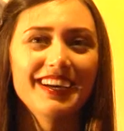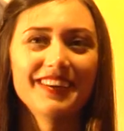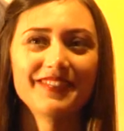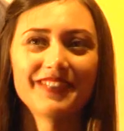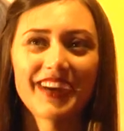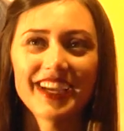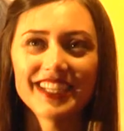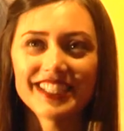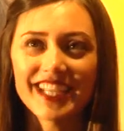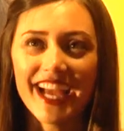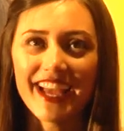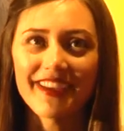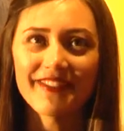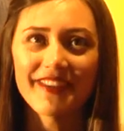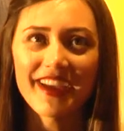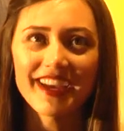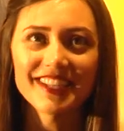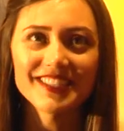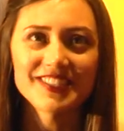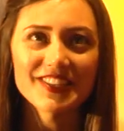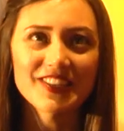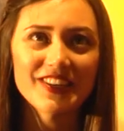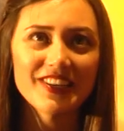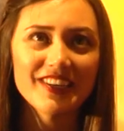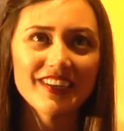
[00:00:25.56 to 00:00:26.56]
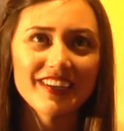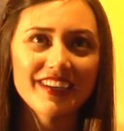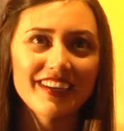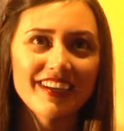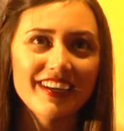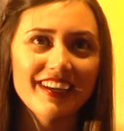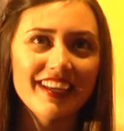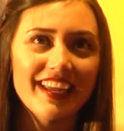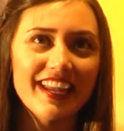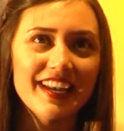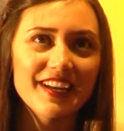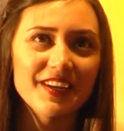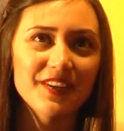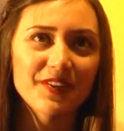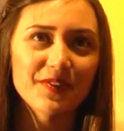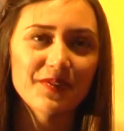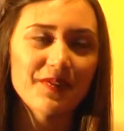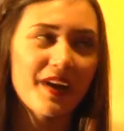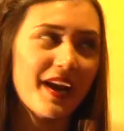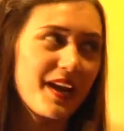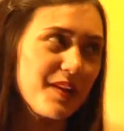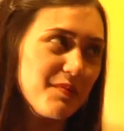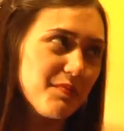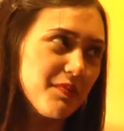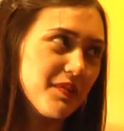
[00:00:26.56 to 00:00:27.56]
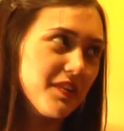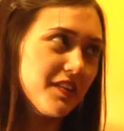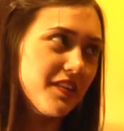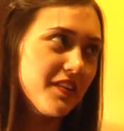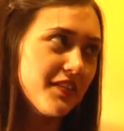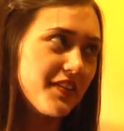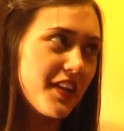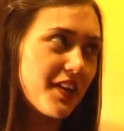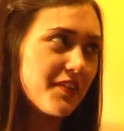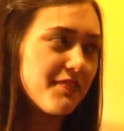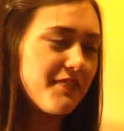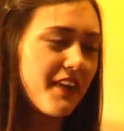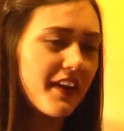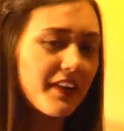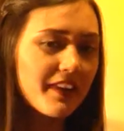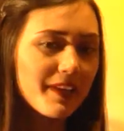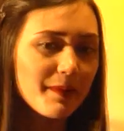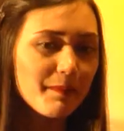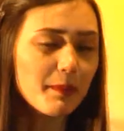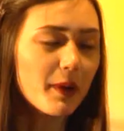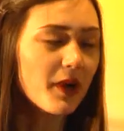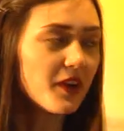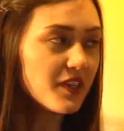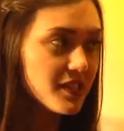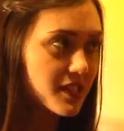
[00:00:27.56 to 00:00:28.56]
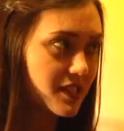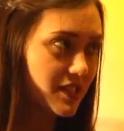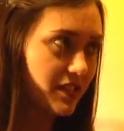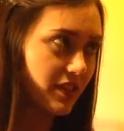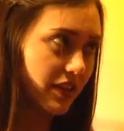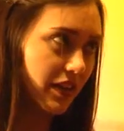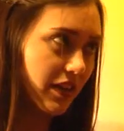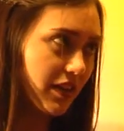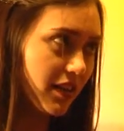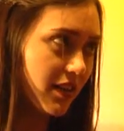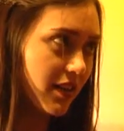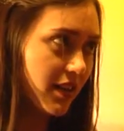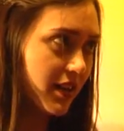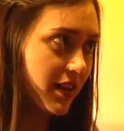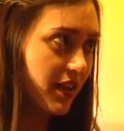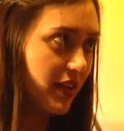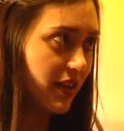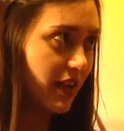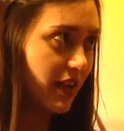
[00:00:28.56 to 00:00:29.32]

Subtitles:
My Thai fans are incredible. They're very personal.